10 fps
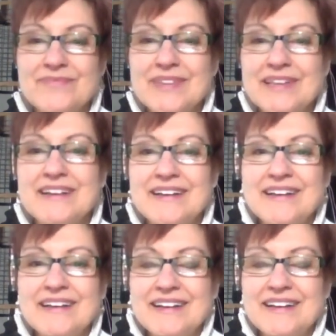
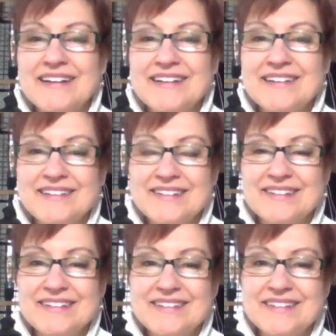
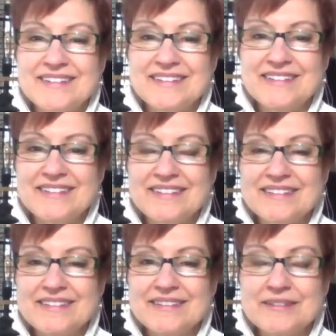
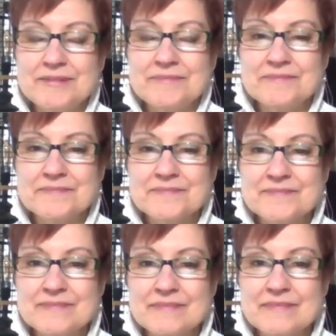
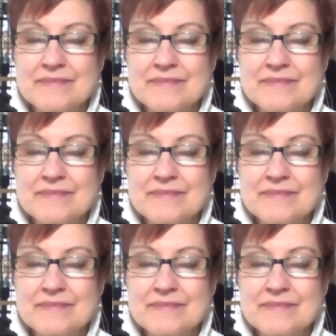No words are spoken by the person on screen.